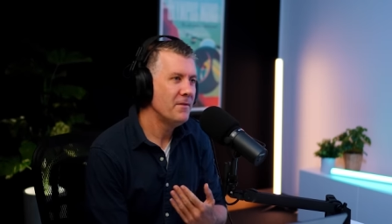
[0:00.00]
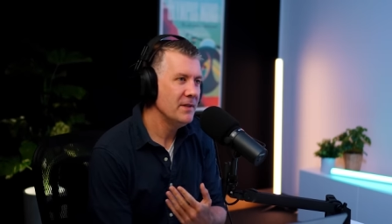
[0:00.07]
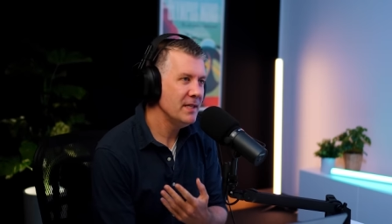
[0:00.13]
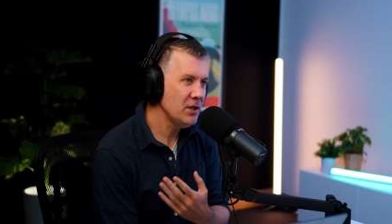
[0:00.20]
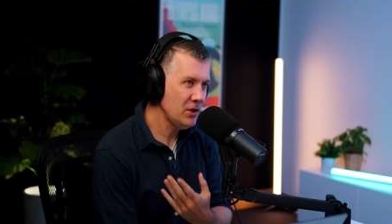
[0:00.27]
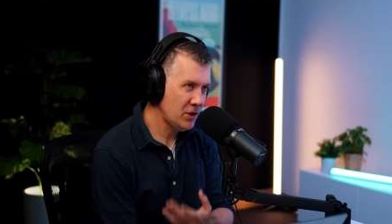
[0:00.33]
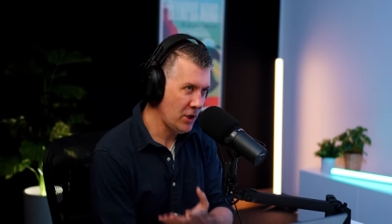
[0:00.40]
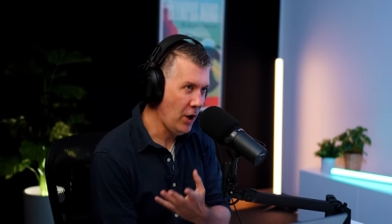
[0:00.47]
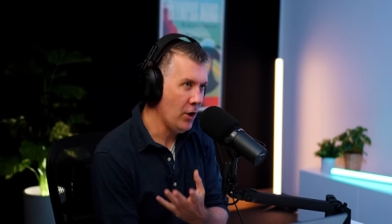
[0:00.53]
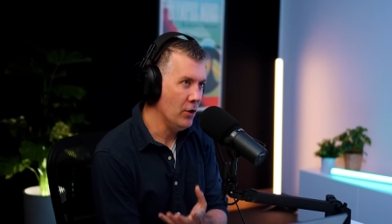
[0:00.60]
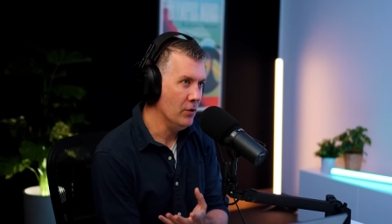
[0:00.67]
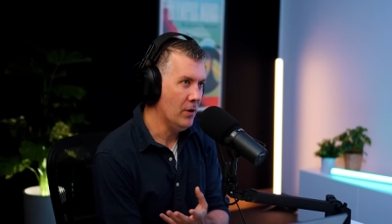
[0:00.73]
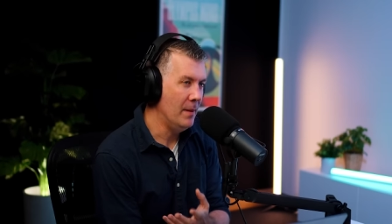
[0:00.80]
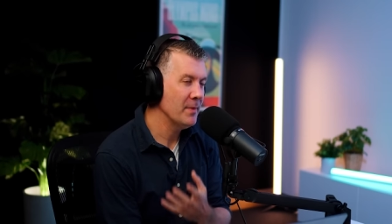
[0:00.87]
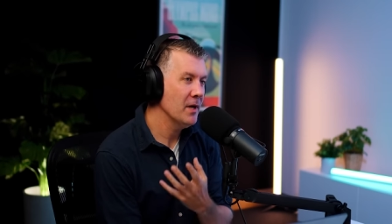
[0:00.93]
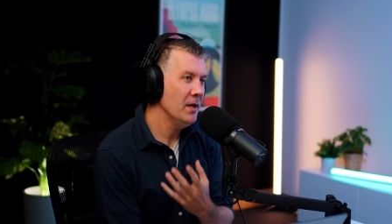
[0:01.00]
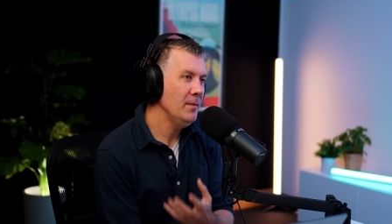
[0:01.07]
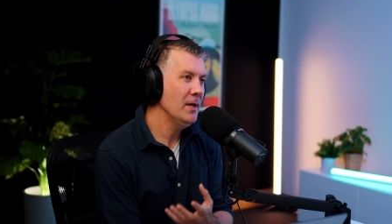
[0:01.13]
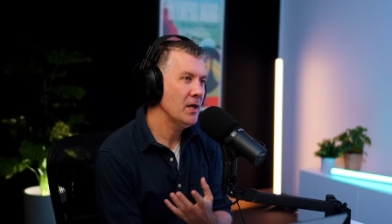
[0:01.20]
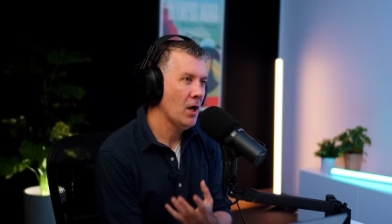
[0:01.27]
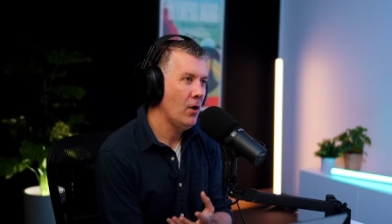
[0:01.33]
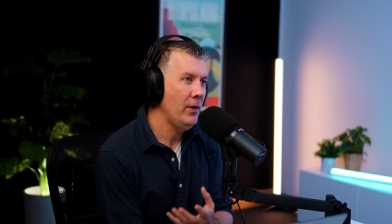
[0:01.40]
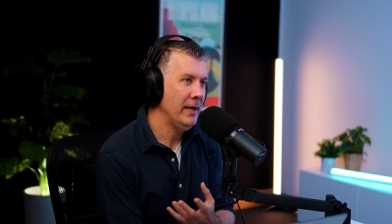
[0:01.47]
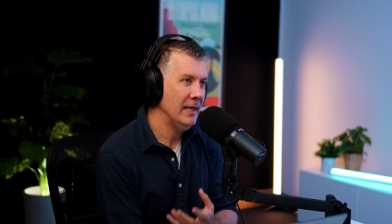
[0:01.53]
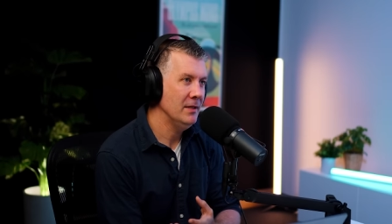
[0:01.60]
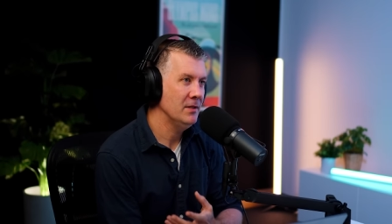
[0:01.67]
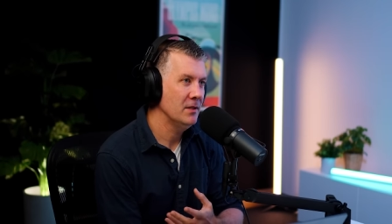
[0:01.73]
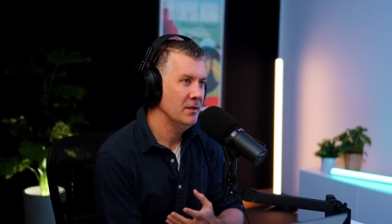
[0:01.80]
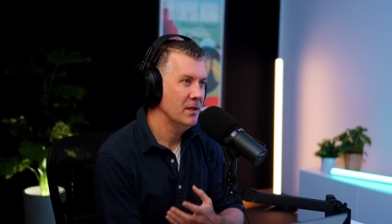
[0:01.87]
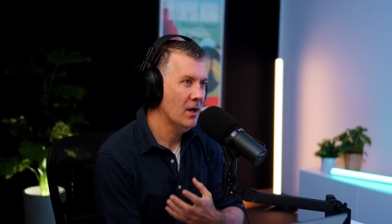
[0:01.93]
for this show, I'm going to be going
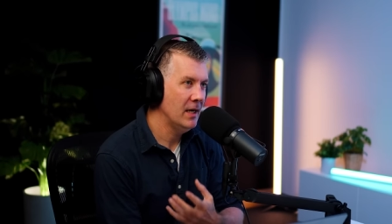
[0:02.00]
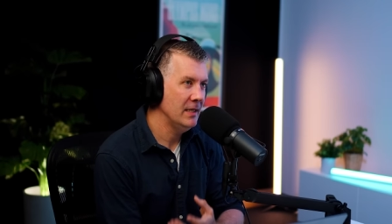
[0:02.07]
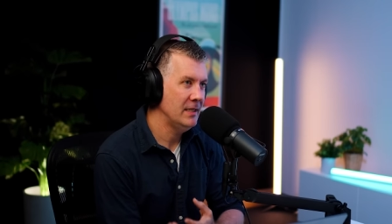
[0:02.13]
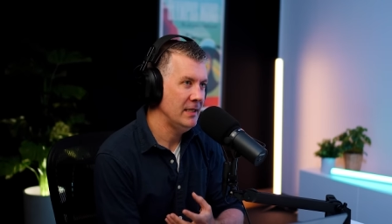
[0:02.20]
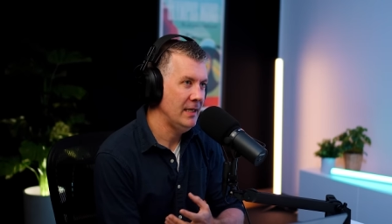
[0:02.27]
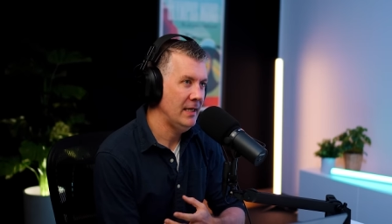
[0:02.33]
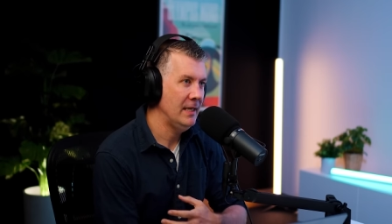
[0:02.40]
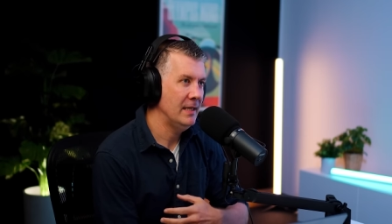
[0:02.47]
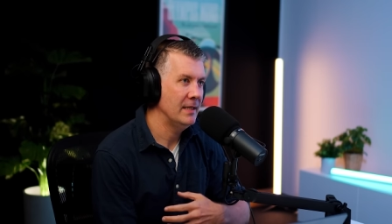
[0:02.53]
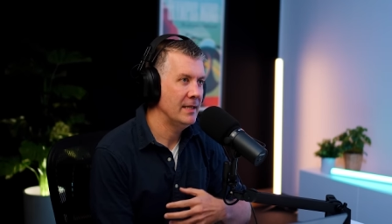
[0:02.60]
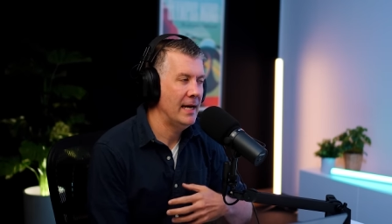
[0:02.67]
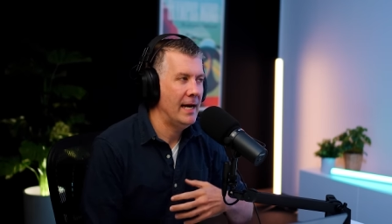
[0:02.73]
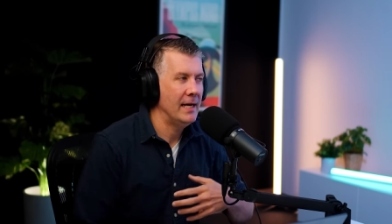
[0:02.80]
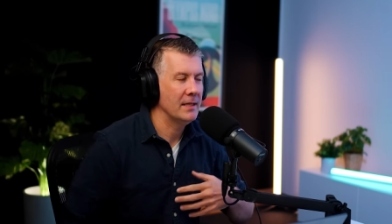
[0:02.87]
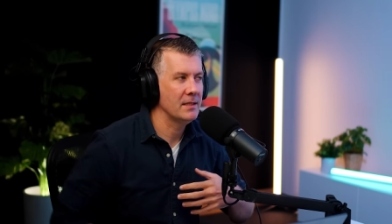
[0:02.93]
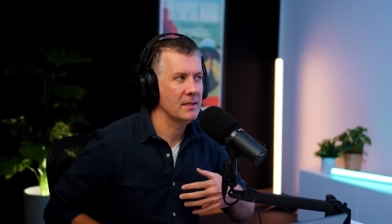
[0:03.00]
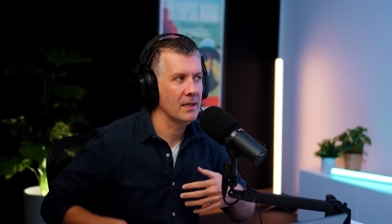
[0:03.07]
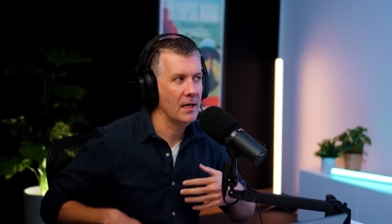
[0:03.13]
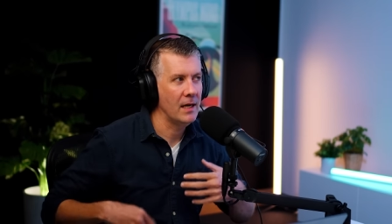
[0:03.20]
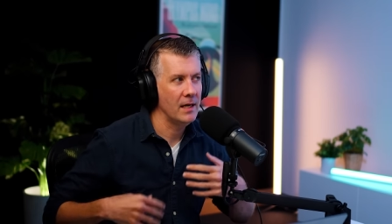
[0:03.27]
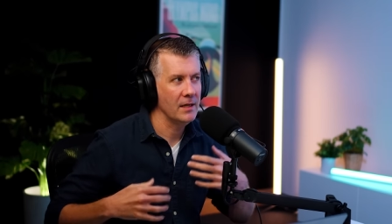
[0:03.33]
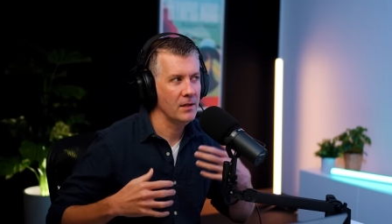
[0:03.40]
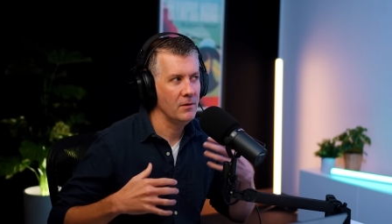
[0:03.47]
into the idea that uh,